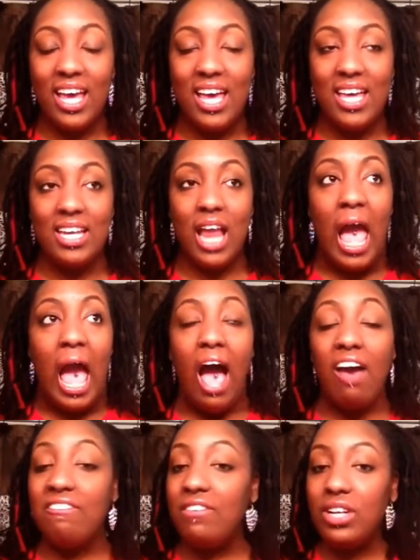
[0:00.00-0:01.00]
And
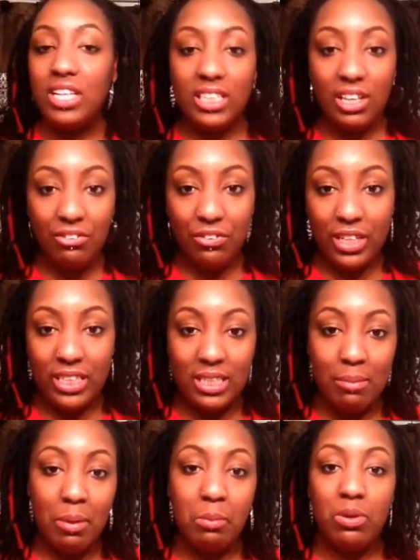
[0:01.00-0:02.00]
I feel the difference.
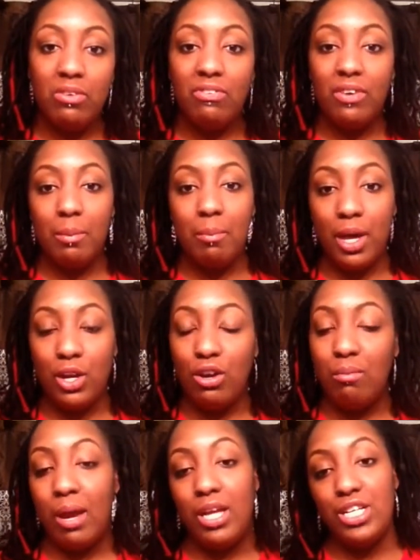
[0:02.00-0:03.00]
I'm able to fit
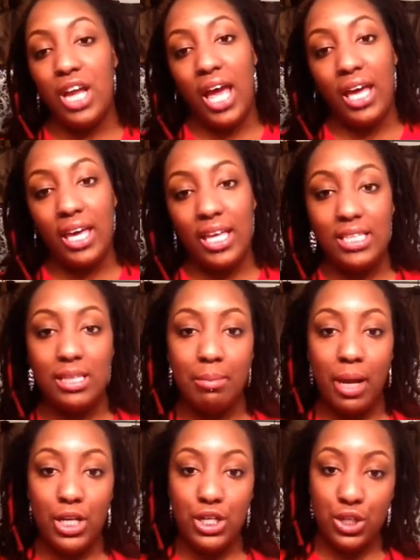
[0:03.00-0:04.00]
better in my jackets and
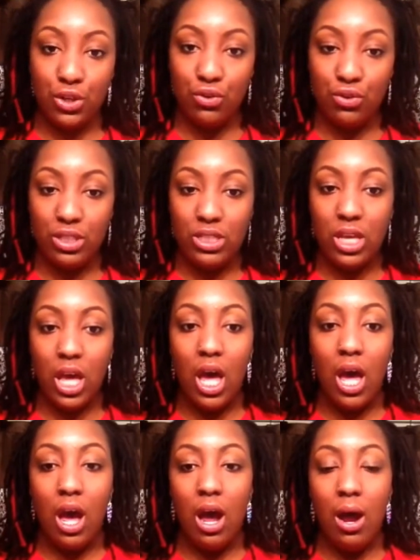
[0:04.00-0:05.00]
my shirts.
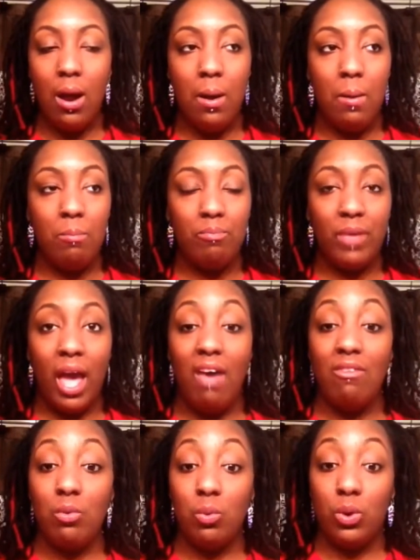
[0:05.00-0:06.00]
Um, I
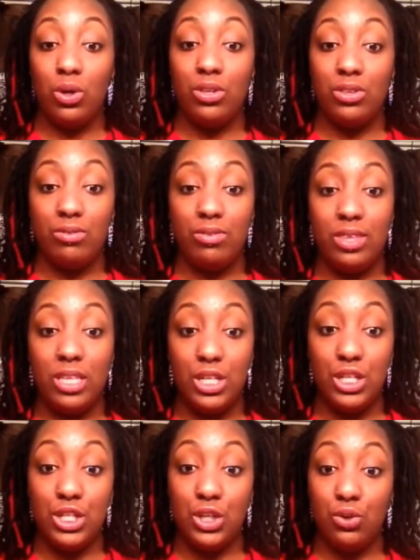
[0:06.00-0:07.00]
haven't worn
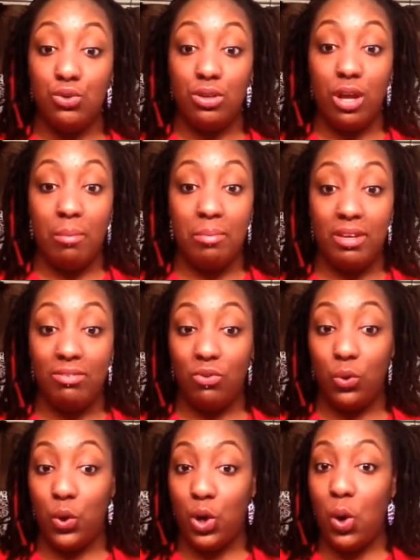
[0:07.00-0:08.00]
this shirt, I mean,
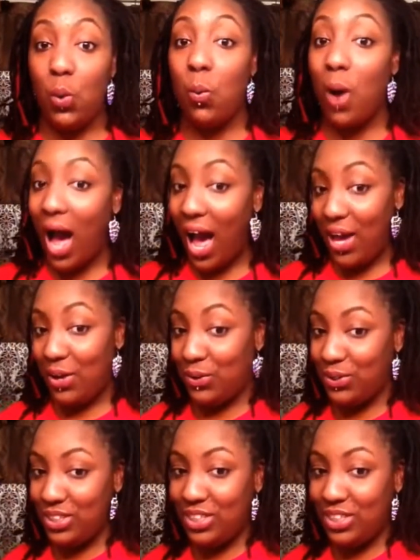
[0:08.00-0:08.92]
for a while.